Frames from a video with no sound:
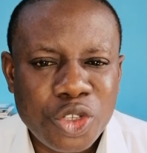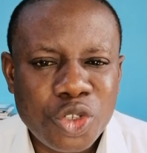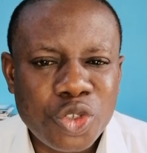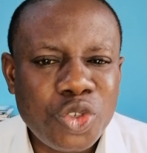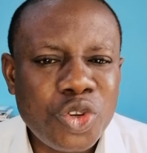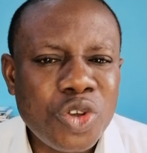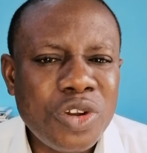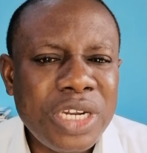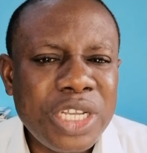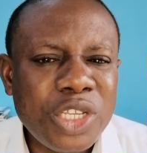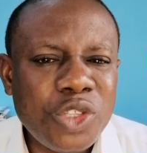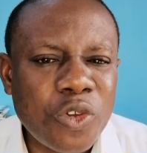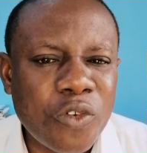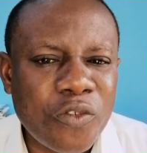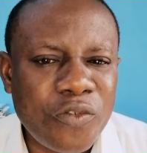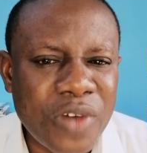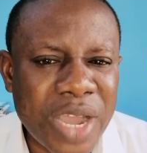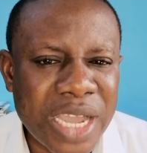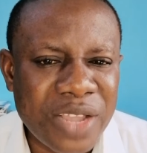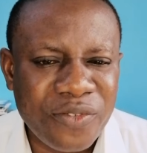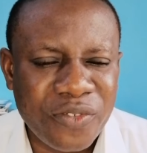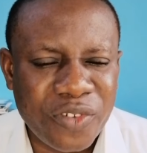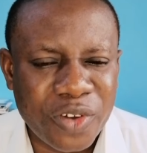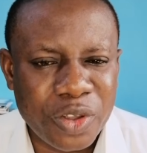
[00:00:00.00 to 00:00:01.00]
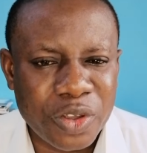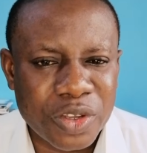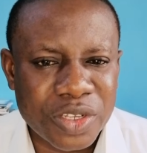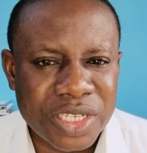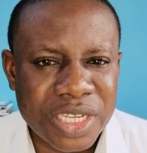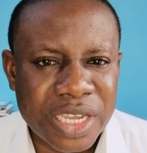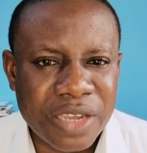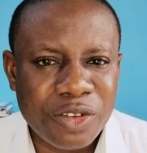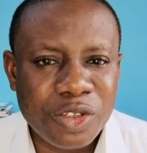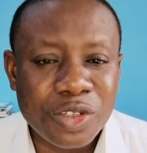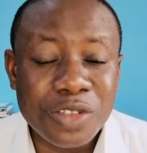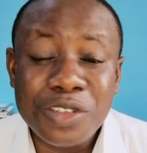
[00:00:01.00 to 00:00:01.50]
You don't need to fight for
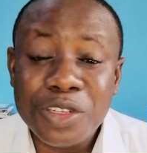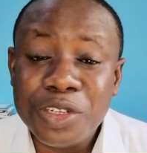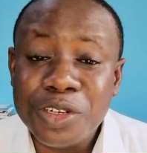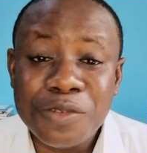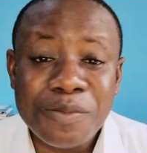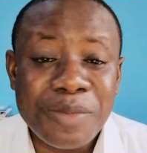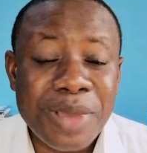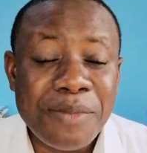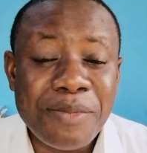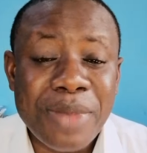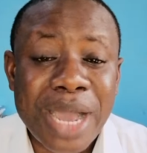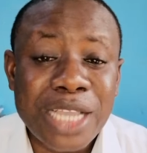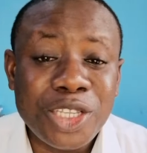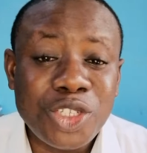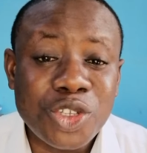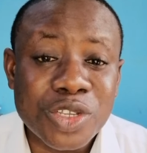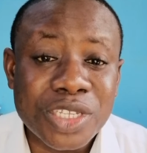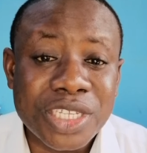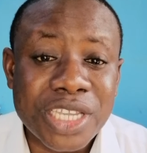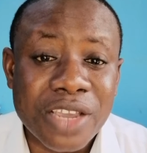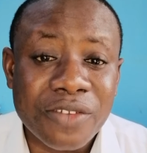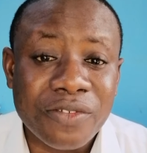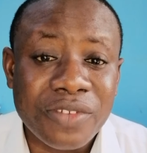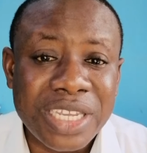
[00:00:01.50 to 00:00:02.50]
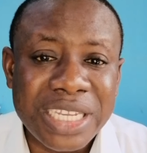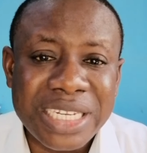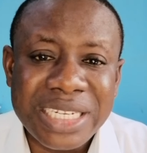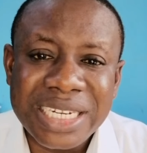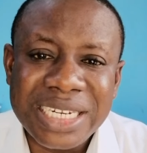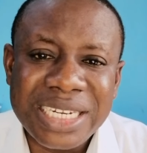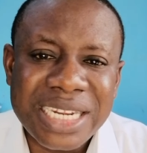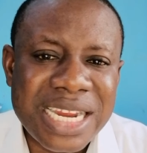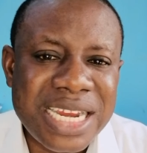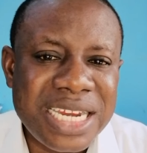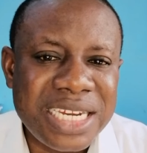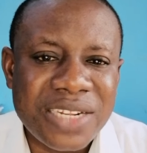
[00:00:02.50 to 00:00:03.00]
yourself. You remember Joseph? He
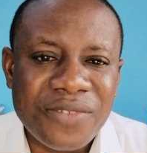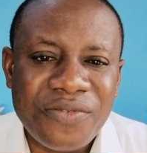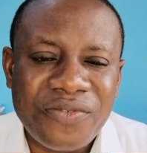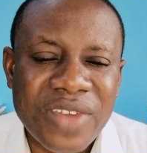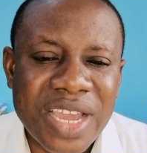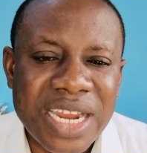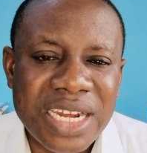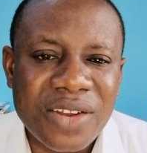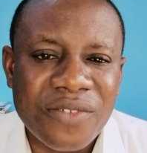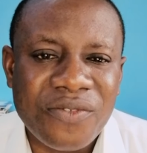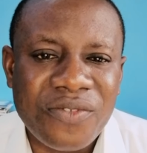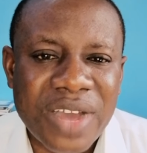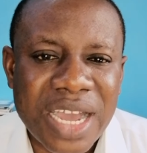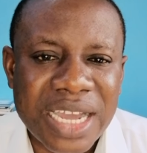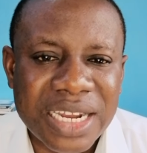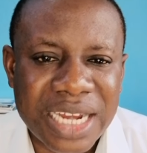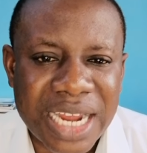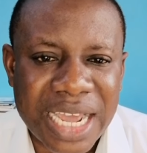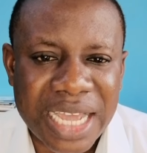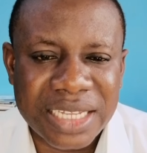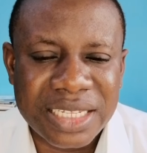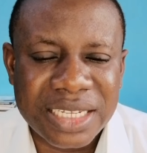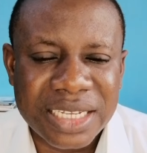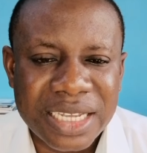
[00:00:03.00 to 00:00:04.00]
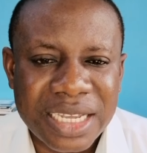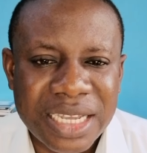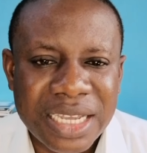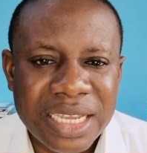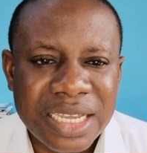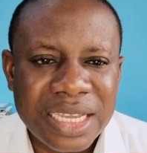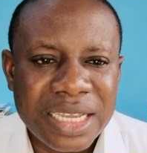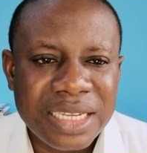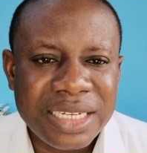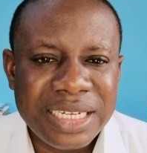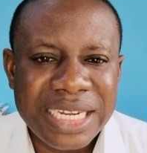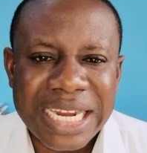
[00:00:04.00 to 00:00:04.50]
didn't defend the fact that
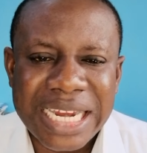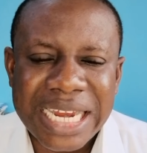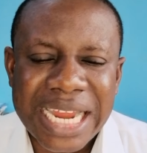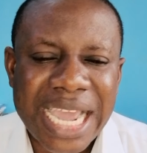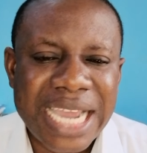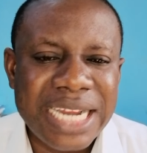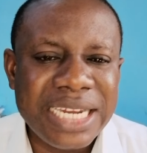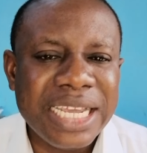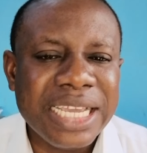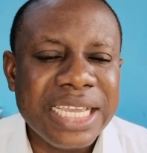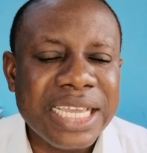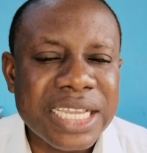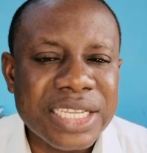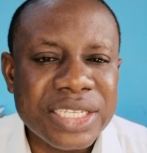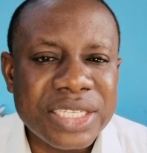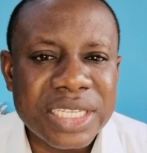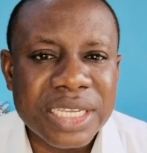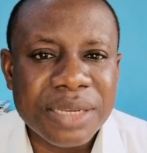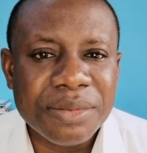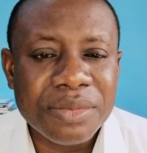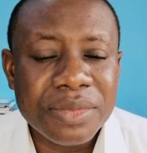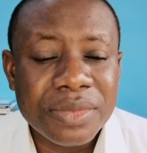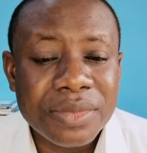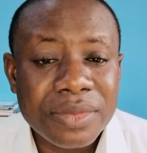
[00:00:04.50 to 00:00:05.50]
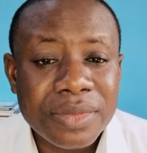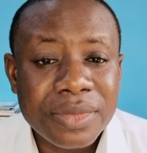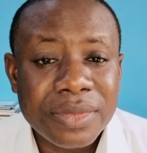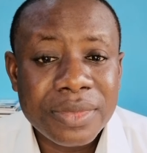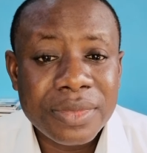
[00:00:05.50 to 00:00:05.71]
they lied against him.